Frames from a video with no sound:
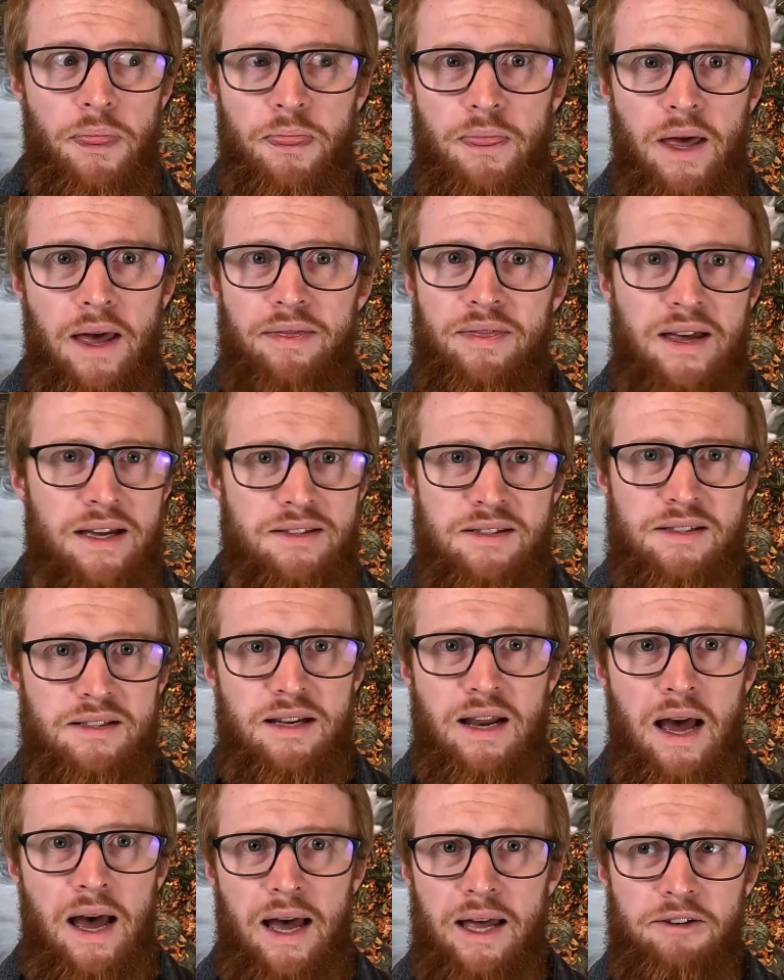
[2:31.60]
That's
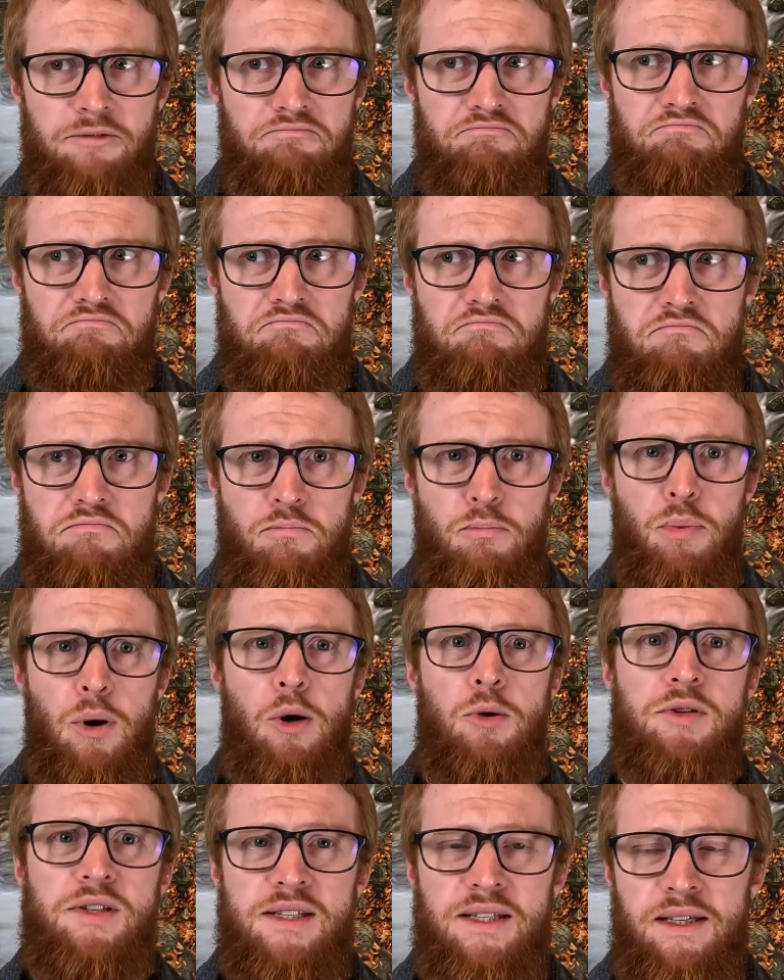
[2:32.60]
not
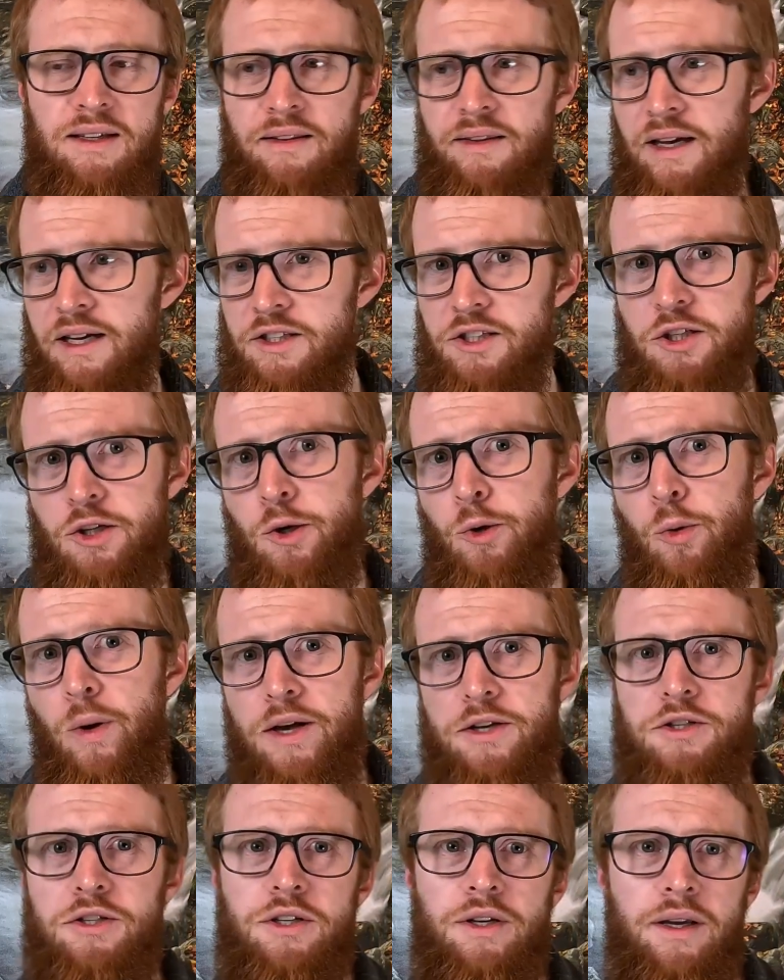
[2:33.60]
boasting, that's
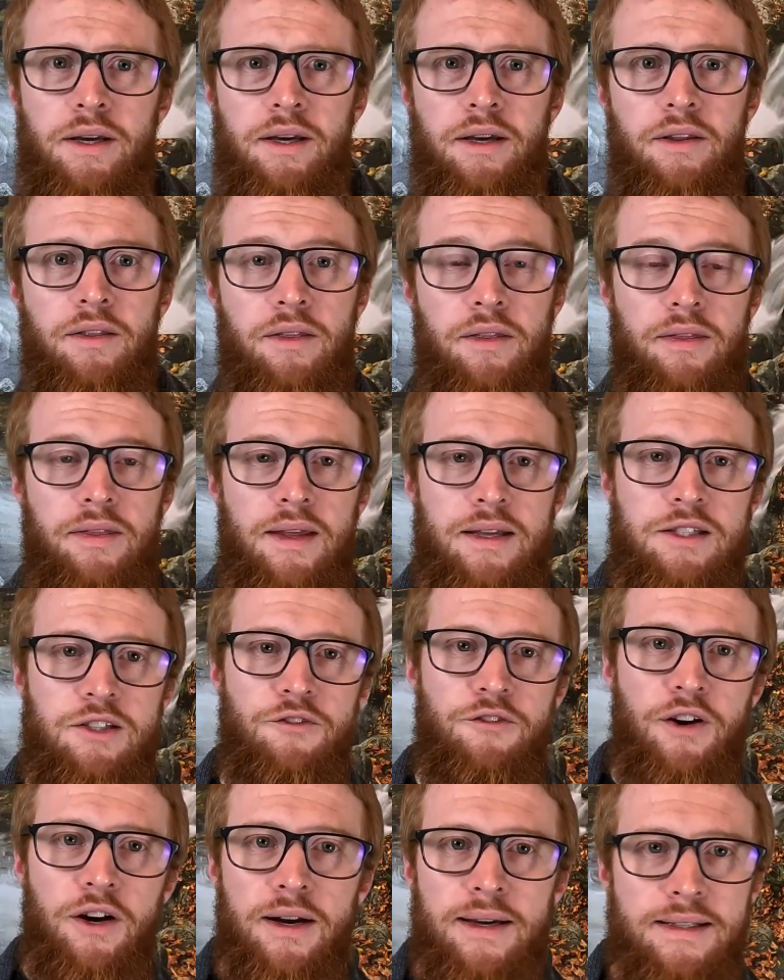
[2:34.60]
questioning, and that's
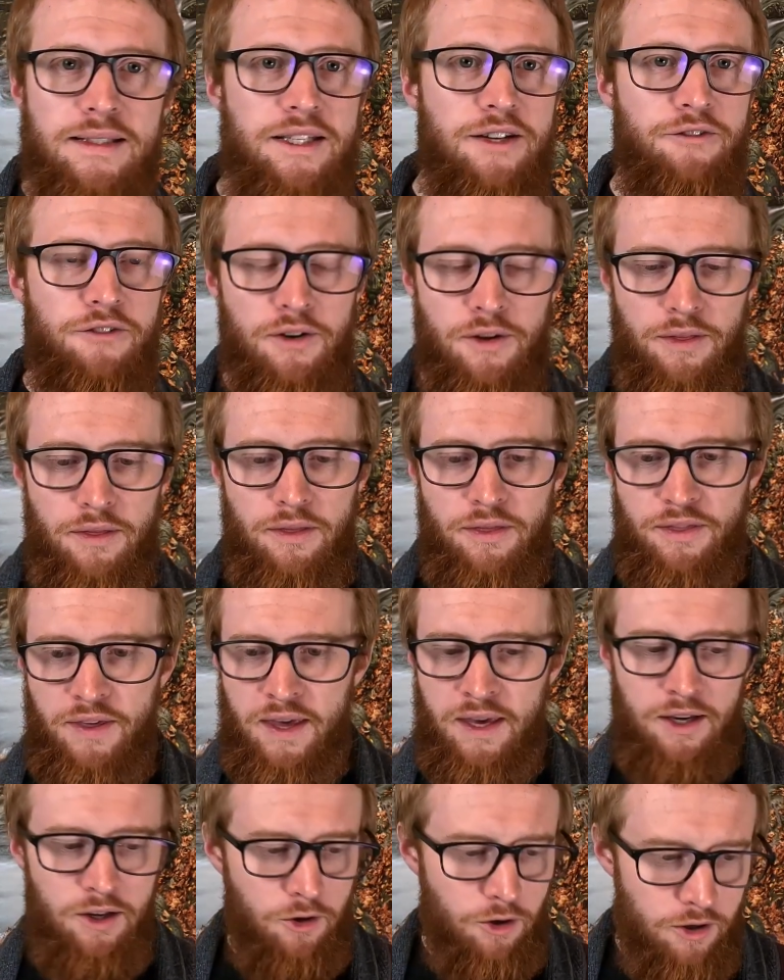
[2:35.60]
a very different
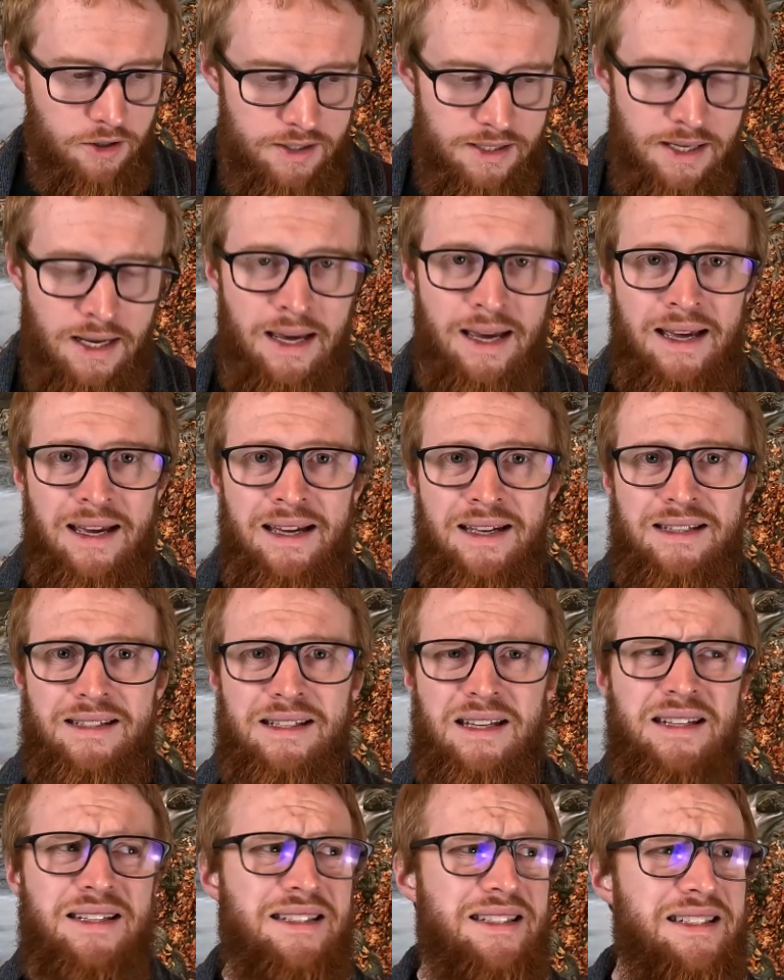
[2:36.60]
thing. Or it's
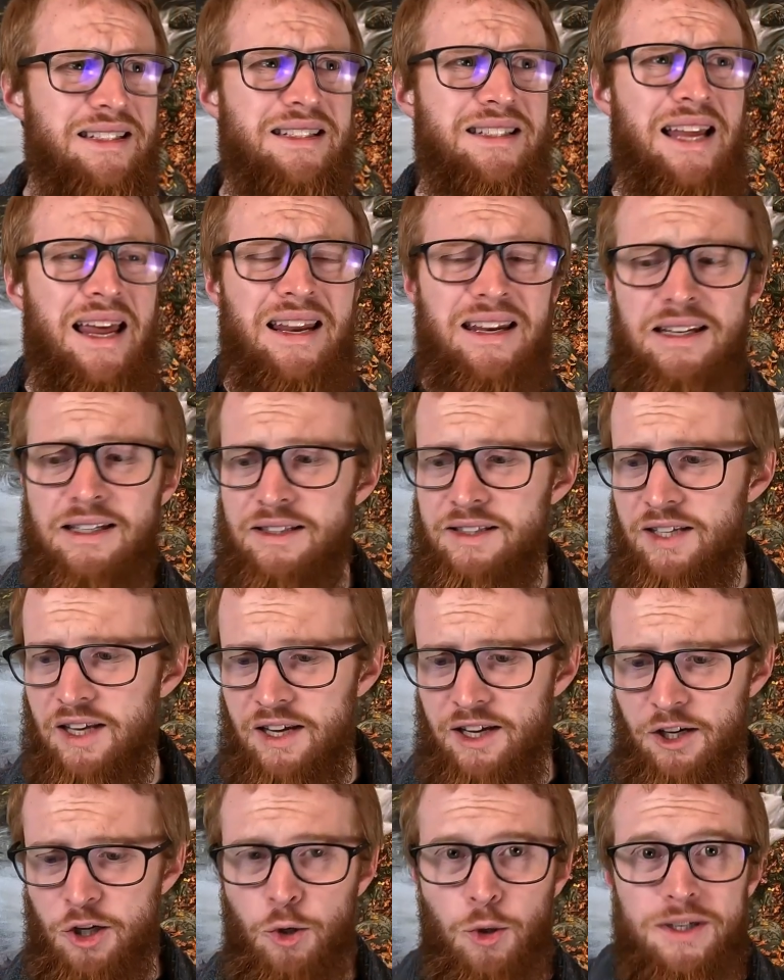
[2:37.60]
intending
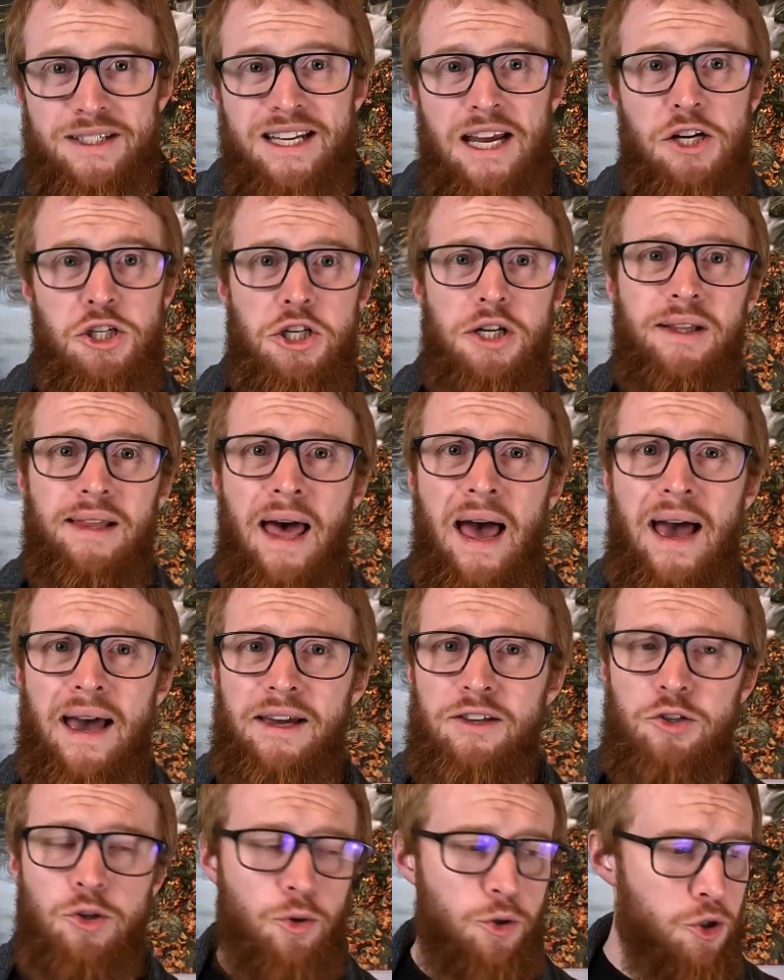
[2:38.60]
to
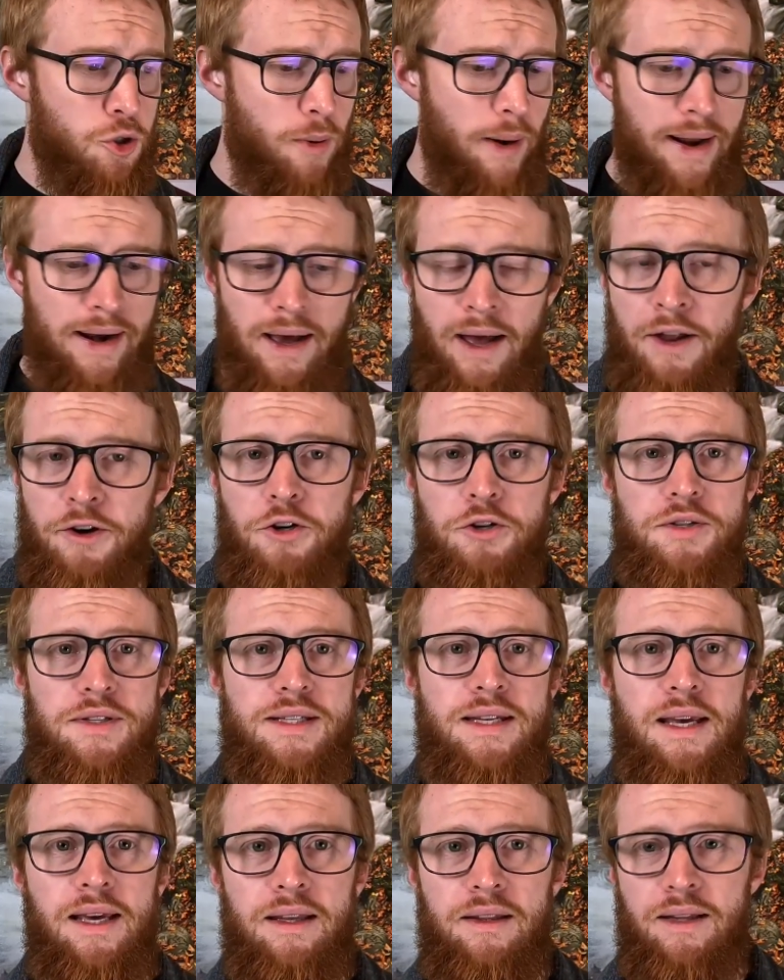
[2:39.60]
credentialize or try to
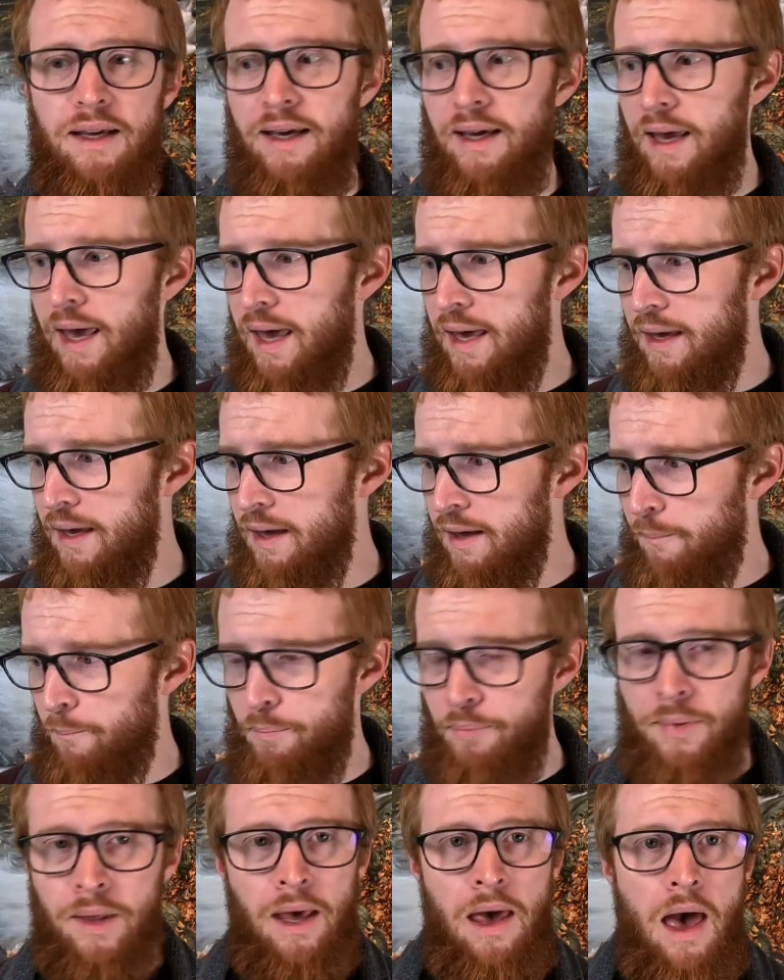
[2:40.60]
understand, like, hey,
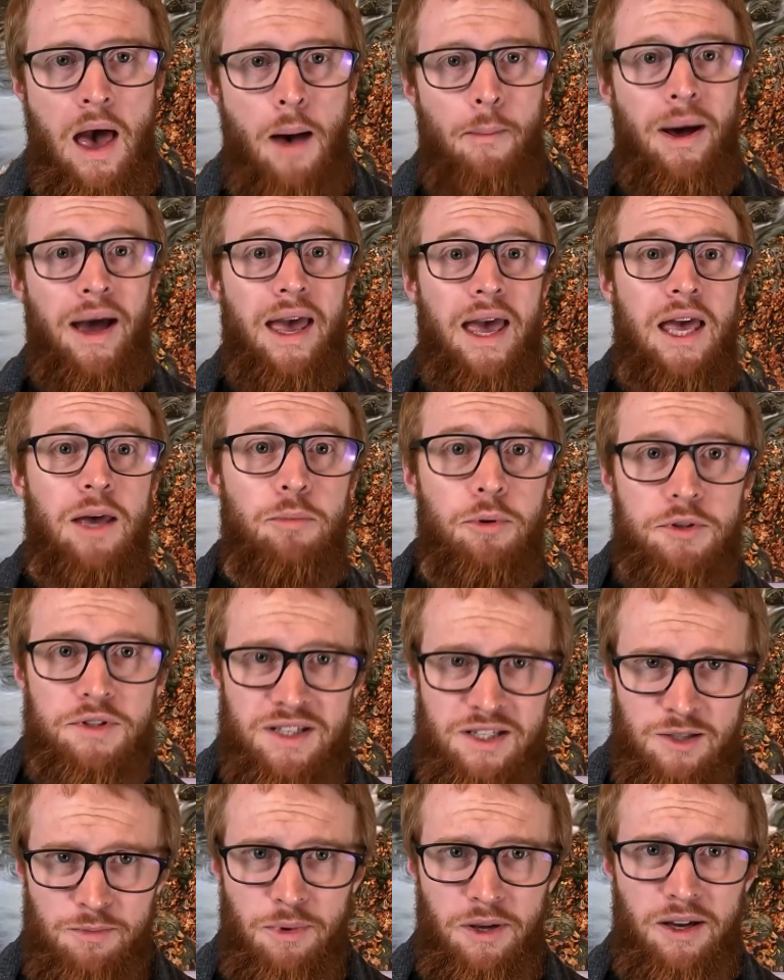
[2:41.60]
am I able
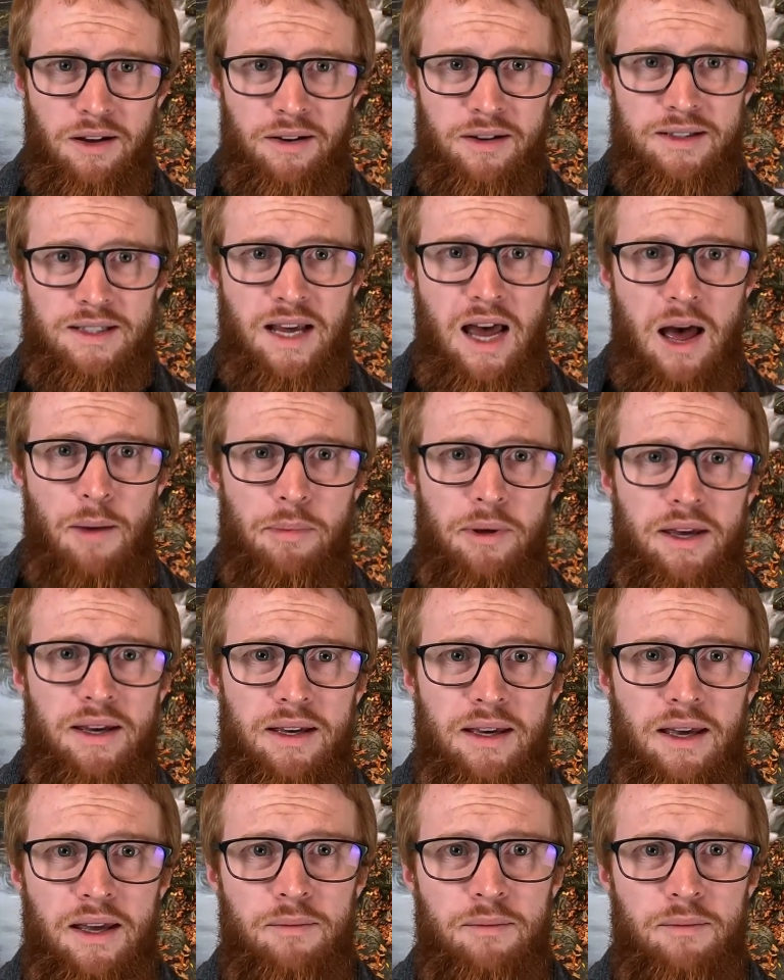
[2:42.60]
to speak on a topic?